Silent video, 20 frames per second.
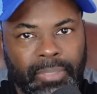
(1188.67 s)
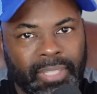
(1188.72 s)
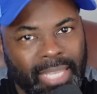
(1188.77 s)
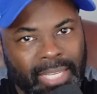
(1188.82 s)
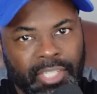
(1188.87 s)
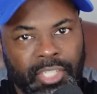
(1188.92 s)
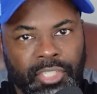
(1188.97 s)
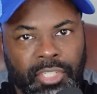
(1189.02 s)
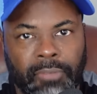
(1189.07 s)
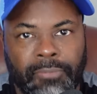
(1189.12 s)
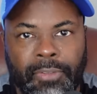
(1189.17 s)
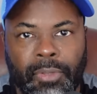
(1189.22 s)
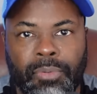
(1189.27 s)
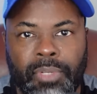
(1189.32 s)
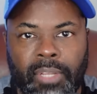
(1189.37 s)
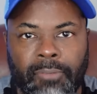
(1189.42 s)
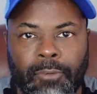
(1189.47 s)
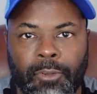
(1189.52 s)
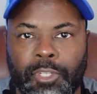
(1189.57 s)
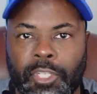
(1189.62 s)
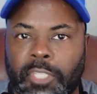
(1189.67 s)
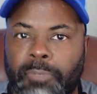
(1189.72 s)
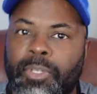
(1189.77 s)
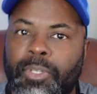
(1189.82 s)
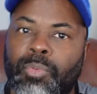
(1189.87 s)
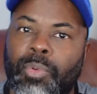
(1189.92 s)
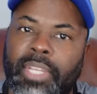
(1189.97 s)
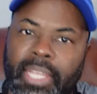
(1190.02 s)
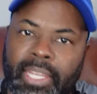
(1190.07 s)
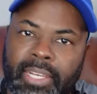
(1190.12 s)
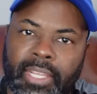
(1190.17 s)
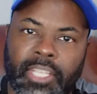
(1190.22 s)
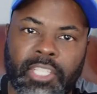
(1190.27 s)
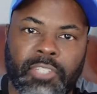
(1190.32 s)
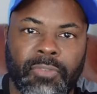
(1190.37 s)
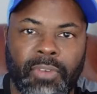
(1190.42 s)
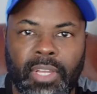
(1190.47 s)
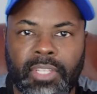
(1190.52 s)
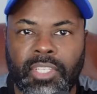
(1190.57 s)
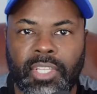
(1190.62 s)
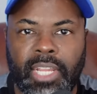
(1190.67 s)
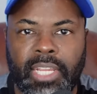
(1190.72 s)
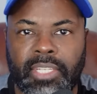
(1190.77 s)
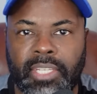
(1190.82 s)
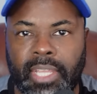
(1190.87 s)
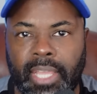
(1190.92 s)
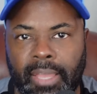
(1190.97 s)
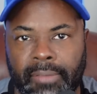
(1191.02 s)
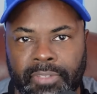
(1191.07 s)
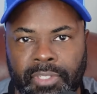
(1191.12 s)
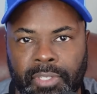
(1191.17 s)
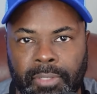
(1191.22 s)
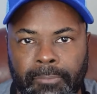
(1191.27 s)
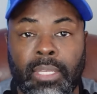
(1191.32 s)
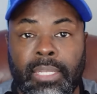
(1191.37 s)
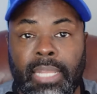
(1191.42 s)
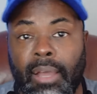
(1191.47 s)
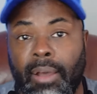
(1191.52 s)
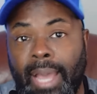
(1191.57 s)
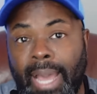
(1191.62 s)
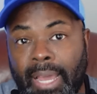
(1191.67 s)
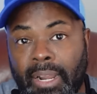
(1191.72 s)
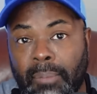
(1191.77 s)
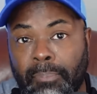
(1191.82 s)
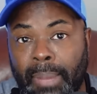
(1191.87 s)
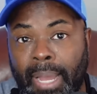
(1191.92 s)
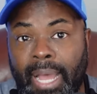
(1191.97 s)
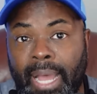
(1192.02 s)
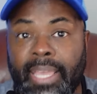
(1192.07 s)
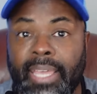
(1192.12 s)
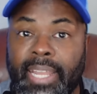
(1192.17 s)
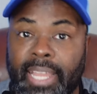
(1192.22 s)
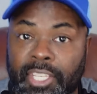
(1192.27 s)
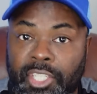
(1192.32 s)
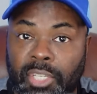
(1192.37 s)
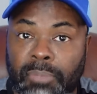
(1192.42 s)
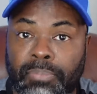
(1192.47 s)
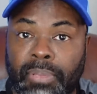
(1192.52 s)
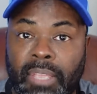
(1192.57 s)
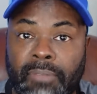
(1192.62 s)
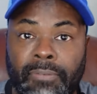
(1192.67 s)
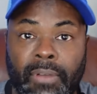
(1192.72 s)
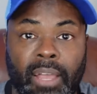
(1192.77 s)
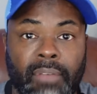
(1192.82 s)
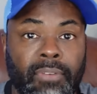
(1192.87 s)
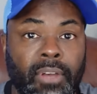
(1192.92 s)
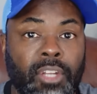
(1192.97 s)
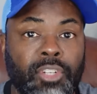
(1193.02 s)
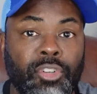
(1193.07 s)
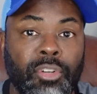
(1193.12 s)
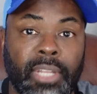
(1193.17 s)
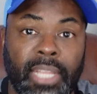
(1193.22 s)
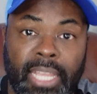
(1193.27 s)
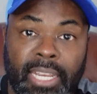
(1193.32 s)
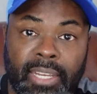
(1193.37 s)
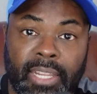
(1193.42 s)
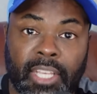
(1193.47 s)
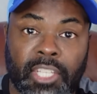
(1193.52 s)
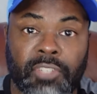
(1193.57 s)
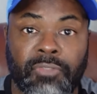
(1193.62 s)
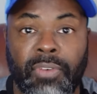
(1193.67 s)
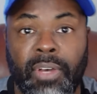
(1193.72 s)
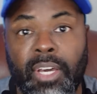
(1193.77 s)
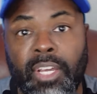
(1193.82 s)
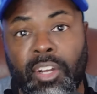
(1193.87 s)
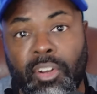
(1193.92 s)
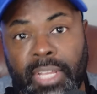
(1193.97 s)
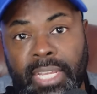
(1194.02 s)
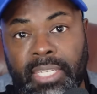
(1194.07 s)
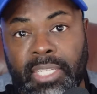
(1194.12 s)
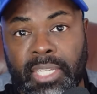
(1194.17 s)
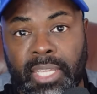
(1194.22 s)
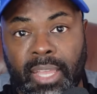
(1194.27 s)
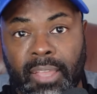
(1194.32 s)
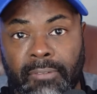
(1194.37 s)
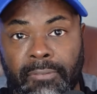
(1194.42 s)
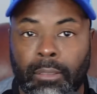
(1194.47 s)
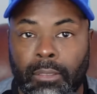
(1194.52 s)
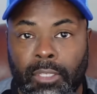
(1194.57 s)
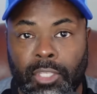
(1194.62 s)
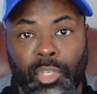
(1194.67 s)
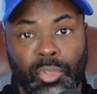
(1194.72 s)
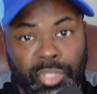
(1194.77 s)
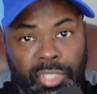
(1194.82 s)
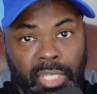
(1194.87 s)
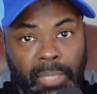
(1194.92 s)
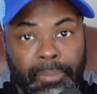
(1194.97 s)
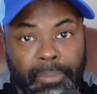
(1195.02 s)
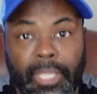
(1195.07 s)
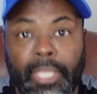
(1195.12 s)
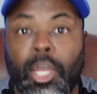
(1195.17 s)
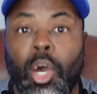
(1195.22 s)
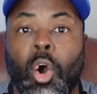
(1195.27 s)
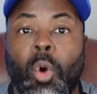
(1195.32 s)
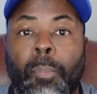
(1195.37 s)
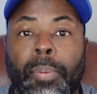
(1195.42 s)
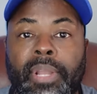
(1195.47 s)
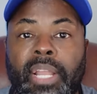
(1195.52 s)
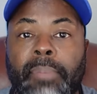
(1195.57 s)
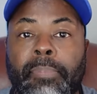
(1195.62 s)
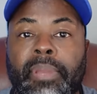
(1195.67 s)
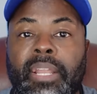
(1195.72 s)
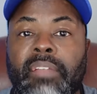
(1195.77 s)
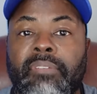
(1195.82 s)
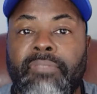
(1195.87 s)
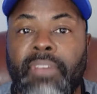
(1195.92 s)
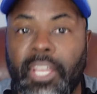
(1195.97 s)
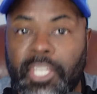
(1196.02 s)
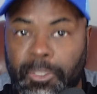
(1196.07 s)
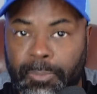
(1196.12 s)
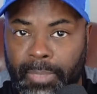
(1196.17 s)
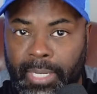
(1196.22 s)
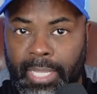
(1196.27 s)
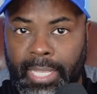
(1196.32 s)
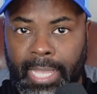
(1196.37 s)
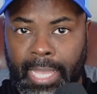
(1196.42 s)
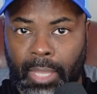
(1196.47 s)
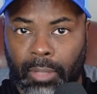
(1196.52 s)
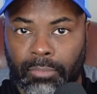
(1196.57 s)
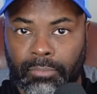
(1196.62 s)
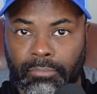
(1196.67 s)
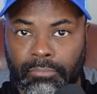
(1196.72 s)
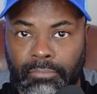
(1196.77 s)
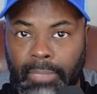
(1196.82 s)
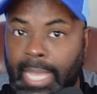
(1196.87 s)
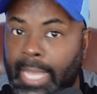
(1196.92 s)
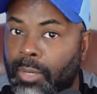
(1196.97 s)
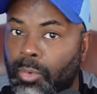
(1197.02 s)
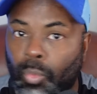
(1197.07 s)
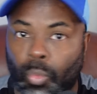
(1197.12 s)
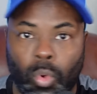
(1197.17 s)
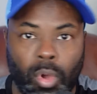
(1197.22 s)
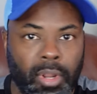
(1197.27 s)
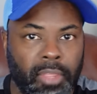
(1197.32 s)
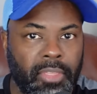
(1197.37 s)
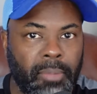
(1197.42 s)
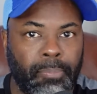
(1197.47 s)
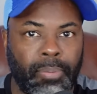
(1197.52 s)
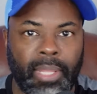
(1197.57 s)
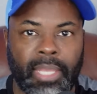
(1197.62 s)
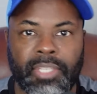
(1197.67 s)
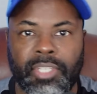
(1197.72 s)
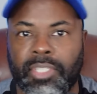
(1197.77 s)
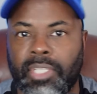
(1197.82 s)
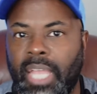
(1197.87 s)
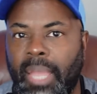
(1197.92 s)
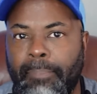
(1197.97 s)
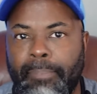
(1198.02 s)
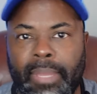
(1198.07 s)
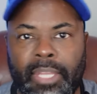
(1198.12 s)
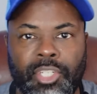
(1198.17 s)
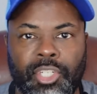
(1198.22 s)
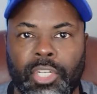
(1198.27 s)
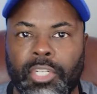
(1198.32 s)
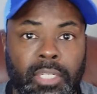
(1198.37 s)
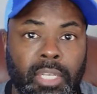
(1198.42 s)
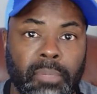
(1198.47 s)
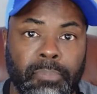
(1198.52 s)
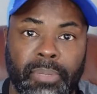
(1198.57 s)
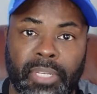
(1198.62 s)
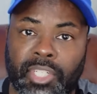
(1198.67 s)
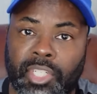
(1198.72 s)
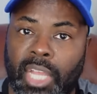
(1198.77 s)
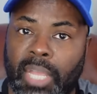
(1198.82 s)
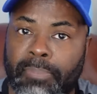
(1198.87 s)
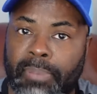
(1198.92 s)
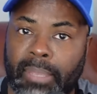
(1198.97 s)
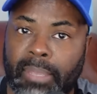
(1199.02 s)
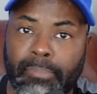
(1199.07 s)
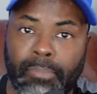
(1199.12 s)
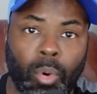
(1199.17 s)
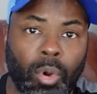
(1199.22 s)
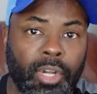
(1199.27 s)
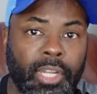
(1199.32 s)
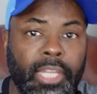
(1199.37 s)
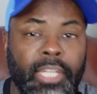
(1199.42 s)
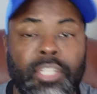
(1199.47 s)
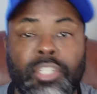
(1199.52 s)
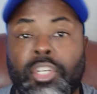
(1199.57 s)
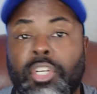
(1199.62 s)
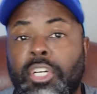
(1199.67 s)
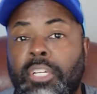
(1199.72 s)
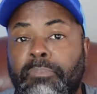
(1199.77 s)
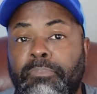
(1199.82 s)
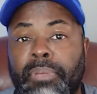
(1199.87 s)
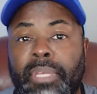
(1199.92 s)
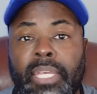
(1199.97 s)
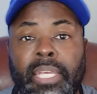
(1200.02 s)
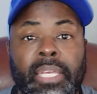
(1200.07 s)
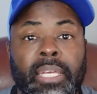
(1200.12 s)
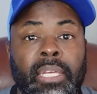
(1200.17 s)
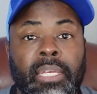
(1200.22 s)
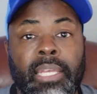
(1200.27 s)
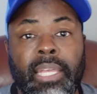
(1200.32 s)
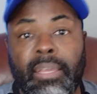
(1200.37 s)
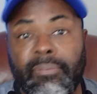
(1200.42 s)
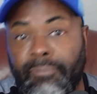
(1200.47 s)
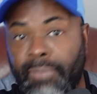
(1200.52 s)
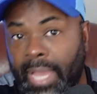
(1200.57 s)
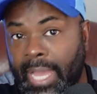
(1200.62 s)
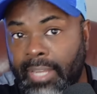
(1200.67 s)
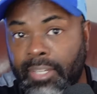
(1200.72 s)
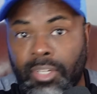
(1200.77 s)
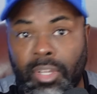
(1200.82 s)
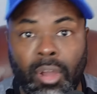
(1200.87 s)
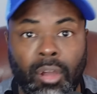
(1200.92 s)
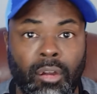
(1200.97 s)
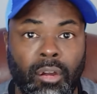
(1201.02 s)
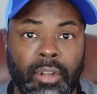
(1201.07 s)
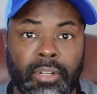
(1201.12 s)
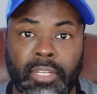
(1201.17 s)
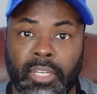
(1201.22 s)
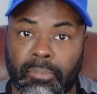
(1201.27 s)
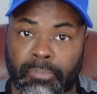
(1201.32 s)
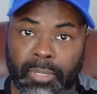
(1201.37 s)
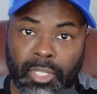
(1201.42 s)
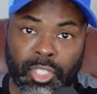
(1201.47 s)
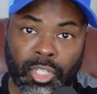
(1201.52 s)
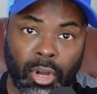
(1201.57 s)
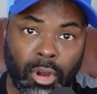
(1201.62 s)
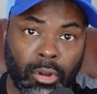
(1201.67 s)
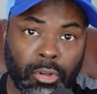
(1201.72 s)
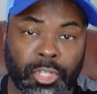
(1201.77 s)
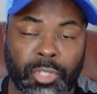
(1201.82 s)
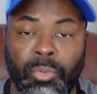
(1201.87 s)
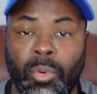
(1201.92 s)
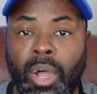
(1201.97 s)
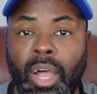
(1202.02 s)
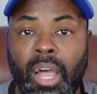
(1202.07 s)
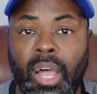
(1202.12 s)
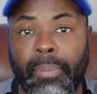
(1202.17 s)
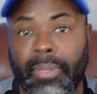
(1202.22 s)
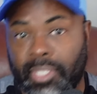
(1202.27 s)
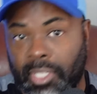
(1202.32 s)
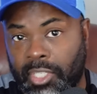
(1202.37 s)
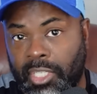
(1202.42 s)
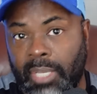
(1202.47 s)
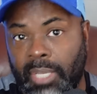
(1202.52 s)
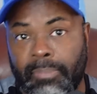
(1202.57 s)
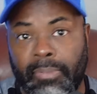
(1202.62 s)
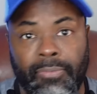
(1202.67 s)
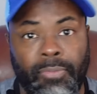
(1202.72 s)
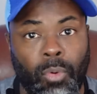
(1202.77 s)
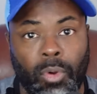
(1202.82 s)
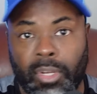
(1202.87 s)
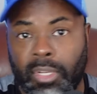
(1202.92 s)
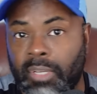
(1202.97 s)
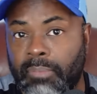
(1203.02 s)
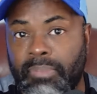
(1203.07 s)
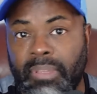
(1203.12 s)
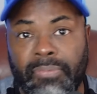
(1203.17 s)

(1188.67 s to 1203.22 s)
that's just a few differences between index funds and ETFs. Now, how to buy an S&P 500 index fund or ETF? You simply open up an investment account at one of the places I mentioned, could be JP Morgan, could be Vanguard, could be Charles Schwab, as I said before, could be